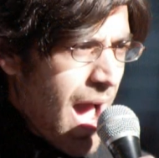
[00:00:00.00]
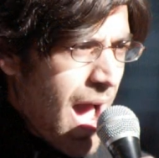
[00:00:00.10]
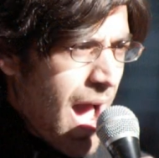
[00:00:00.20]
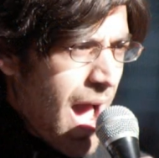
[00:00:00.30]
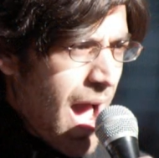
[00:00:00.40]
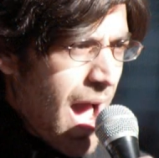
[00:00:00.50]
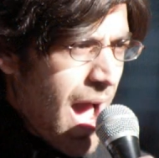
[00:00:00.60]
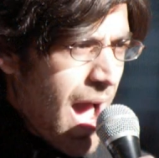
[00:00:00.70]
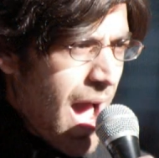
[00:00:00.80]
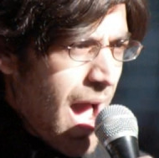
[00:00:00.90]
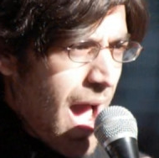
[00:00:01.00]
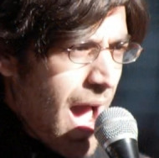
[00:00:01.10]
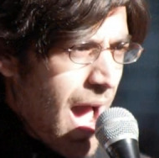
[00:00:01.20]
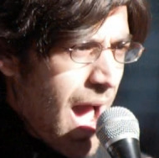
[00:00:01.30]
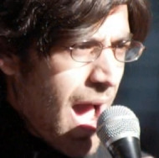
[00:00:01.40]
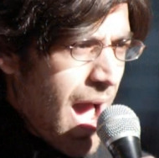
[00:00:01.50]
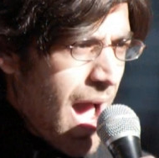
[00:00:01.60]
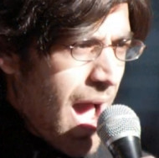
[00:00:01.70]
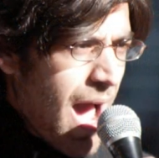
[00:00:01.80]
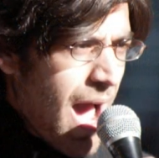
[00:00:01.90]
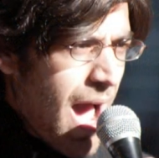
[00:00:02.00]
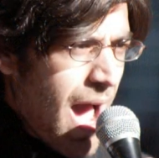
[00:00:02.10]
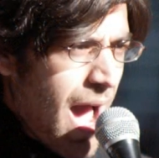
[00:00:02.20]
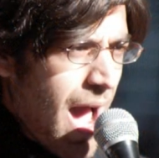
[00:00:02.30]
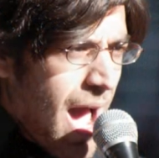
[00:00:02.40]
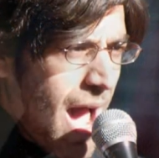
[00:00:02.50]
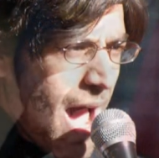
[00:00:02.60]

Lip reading: (no one is talking)